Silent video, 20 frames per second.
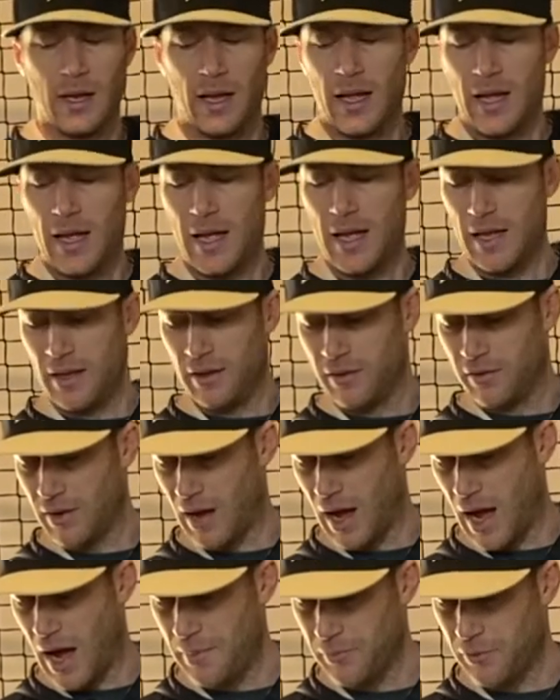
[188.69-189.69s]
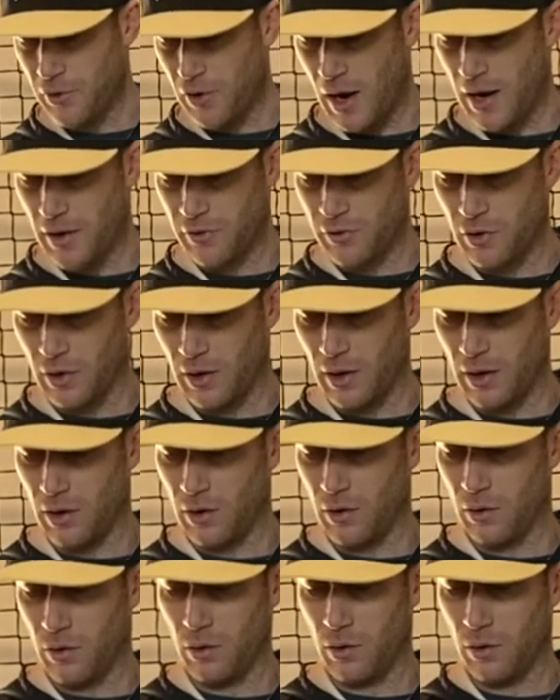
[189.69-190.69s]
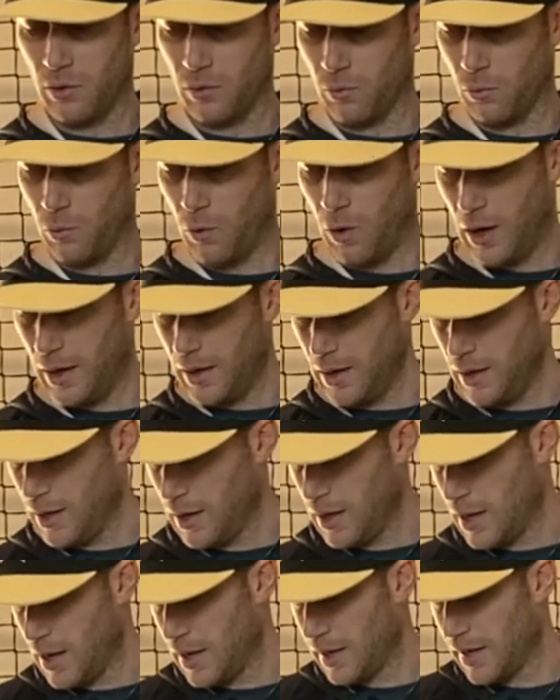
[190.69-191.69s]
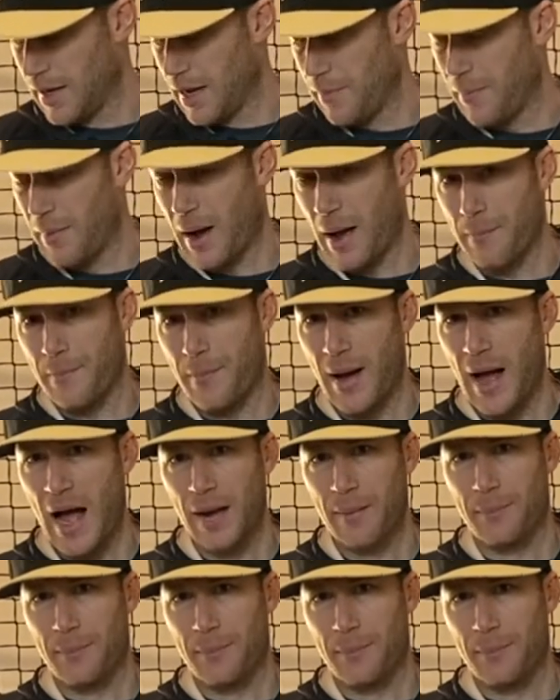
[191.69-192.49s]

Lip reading: is I'm trying to, one, get my back